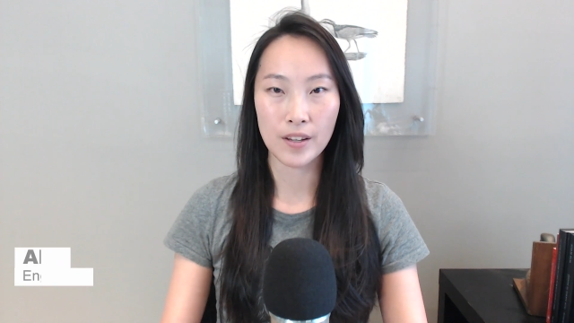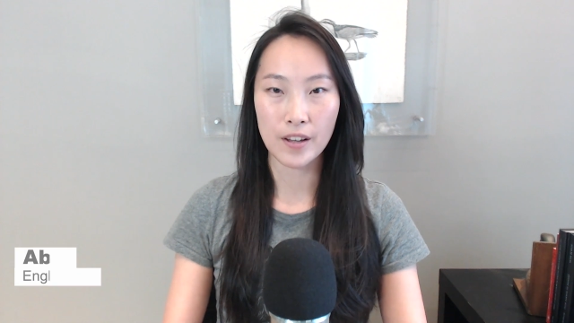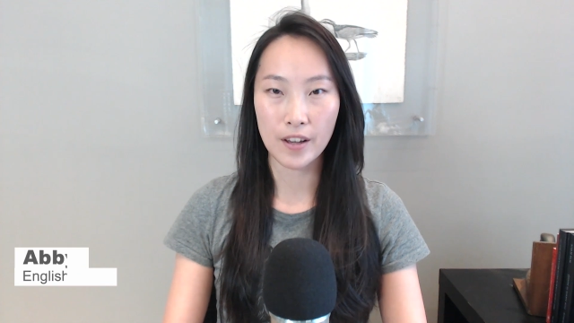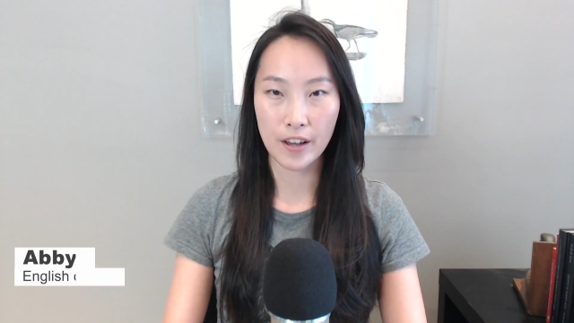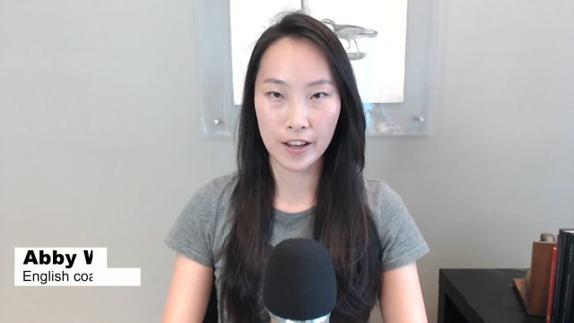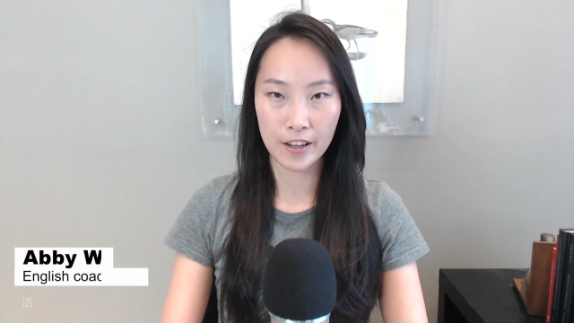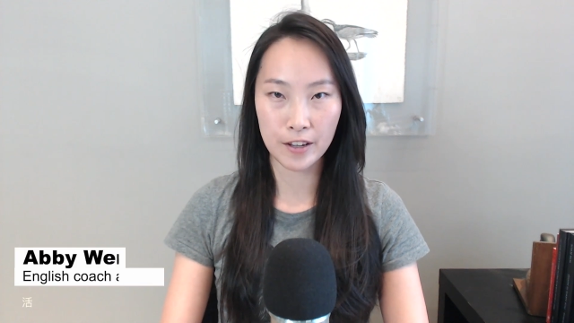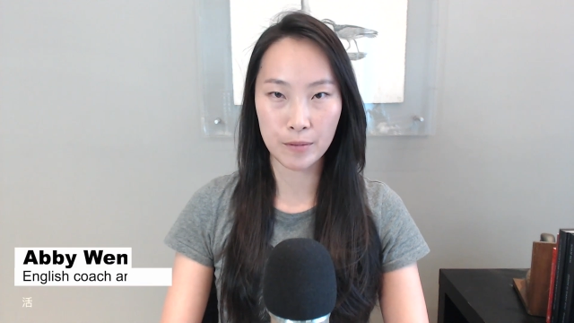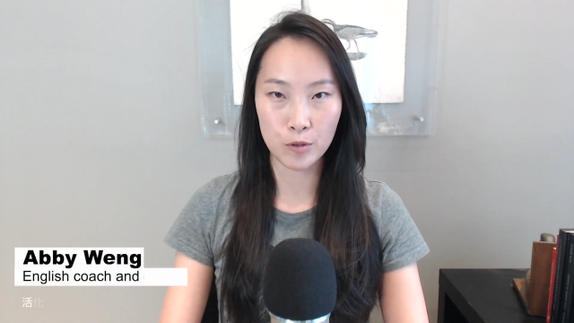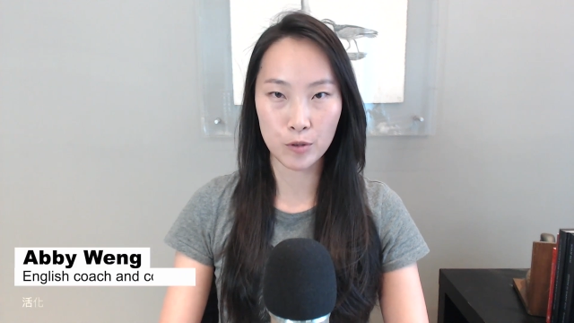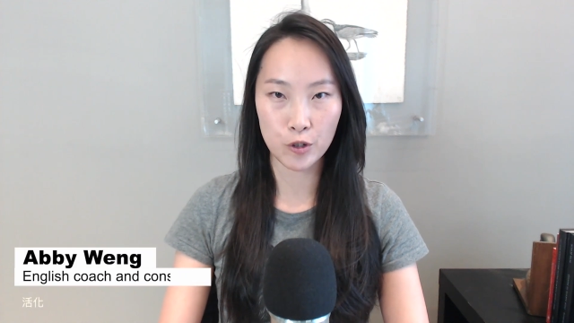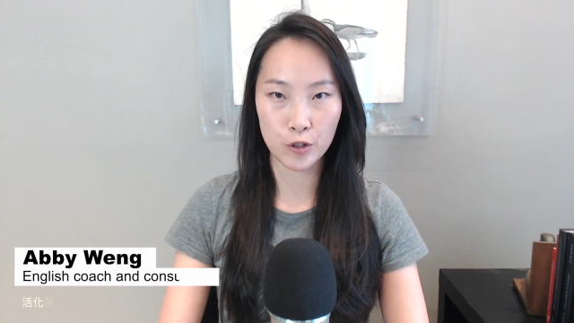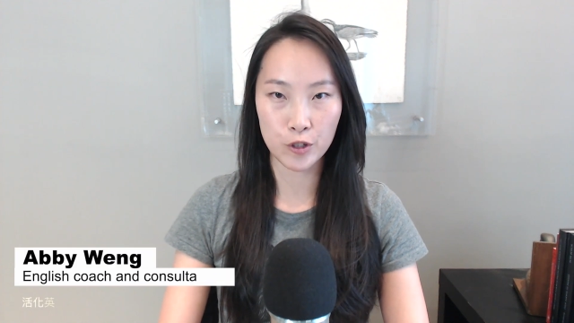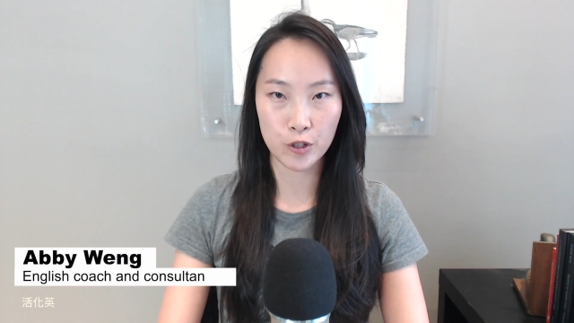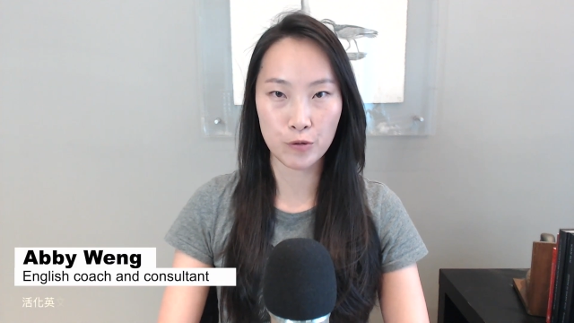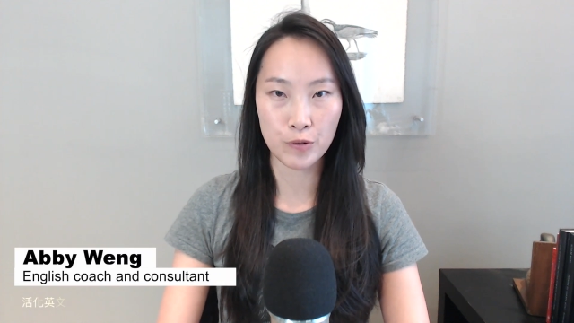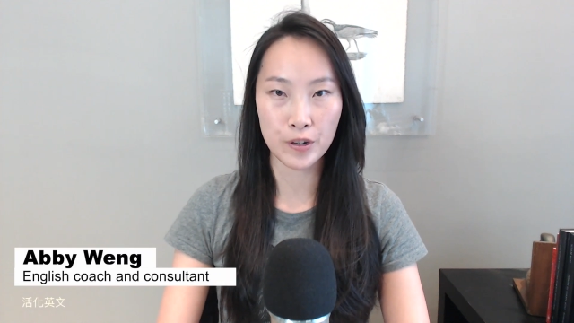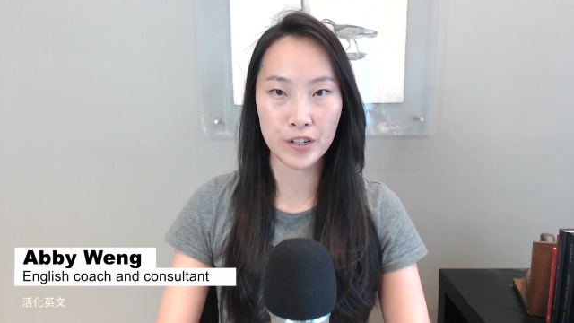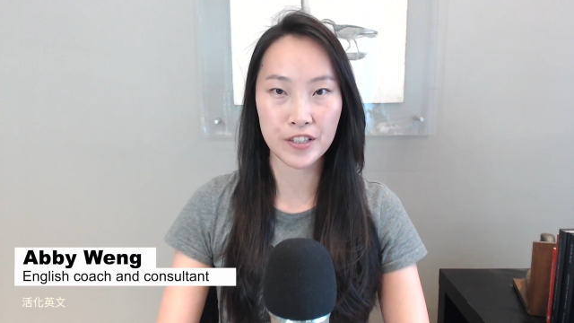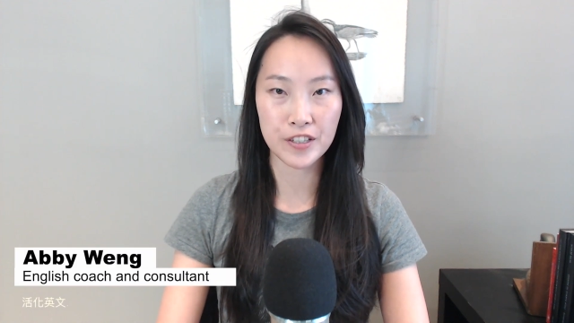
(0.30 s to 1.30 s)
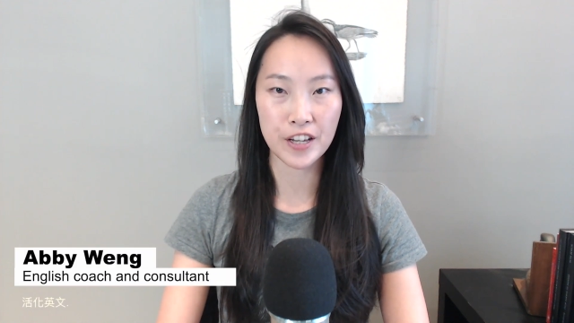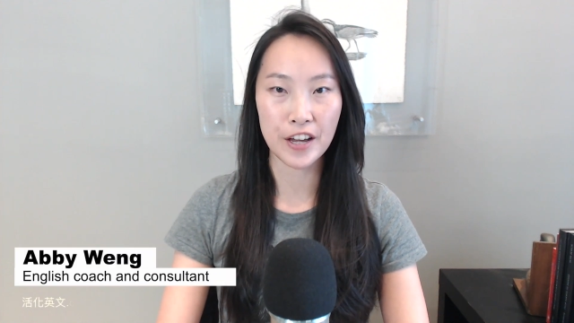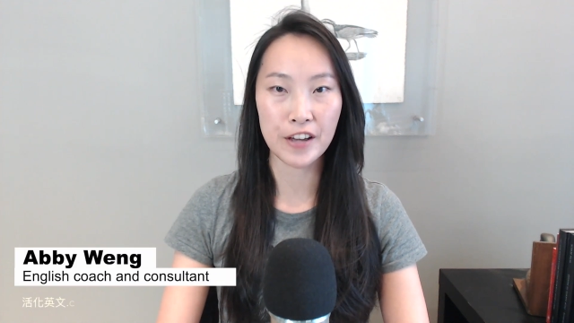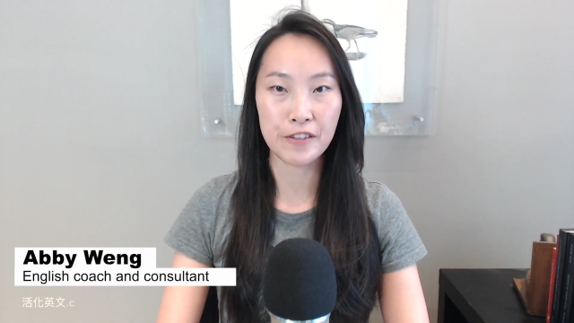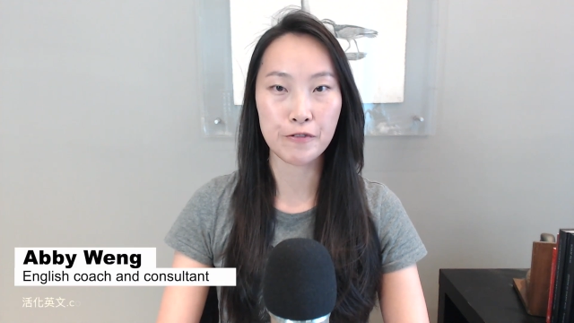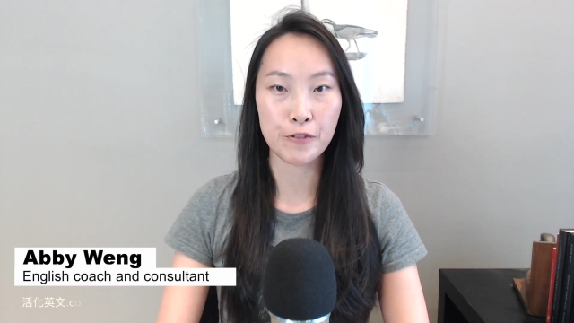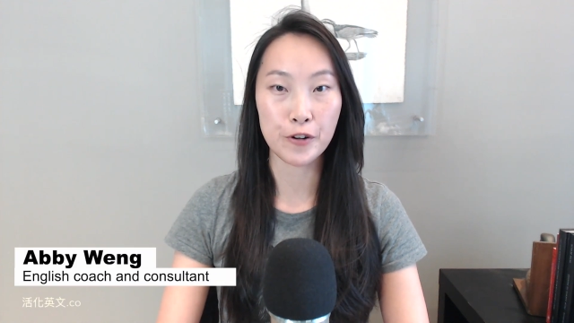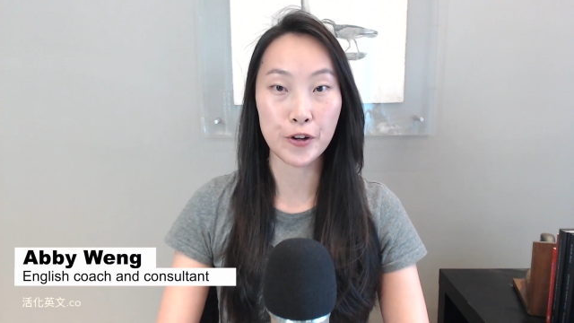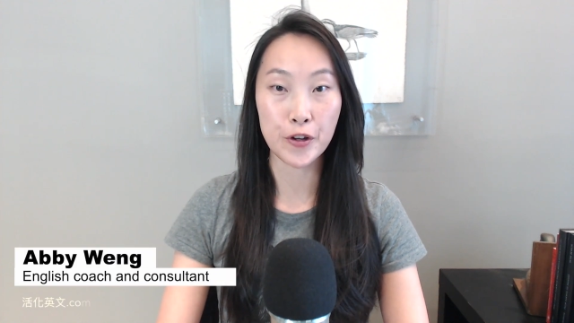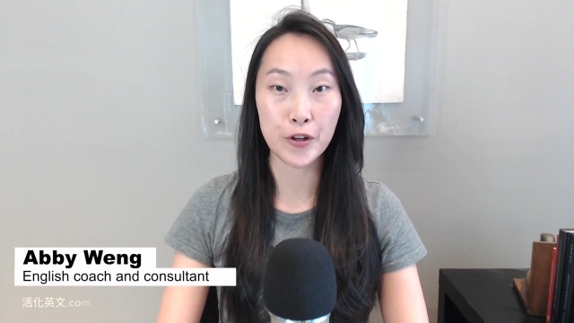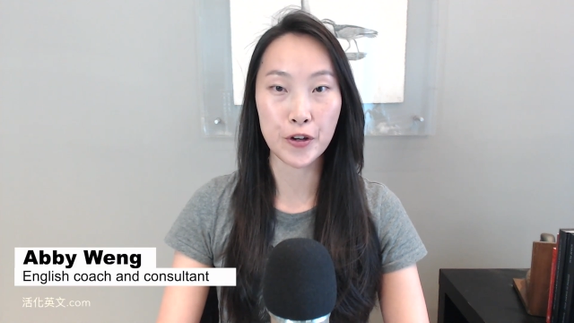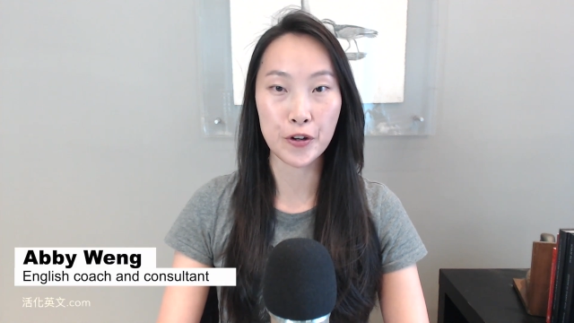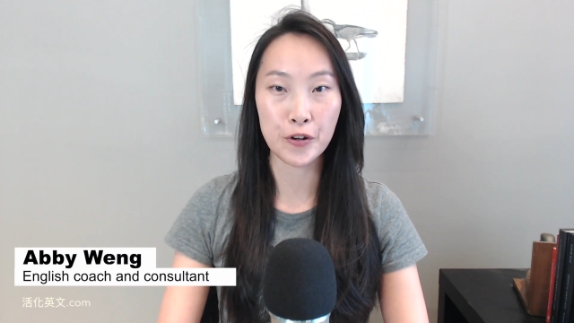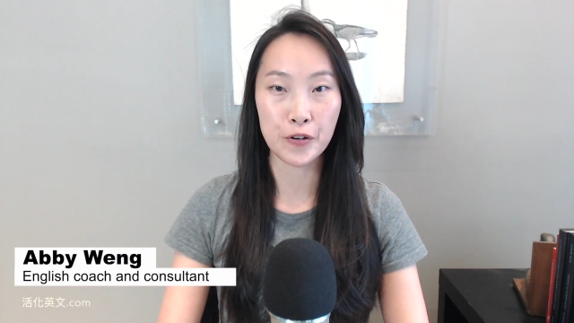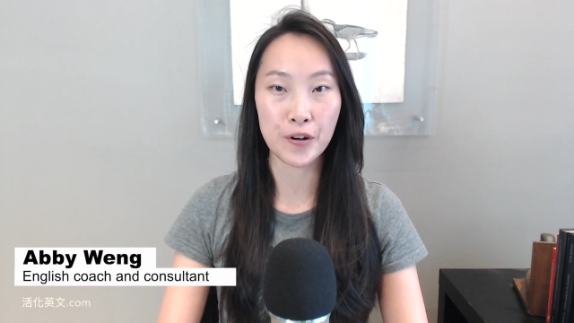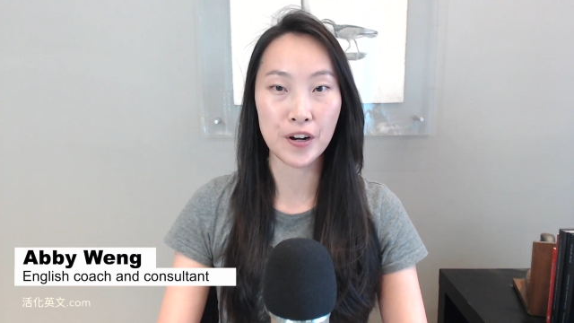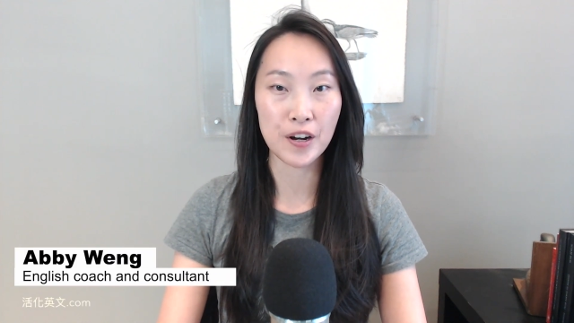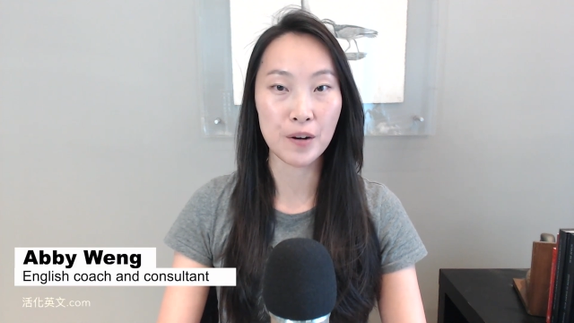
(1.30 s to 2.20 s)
I am going to recite for you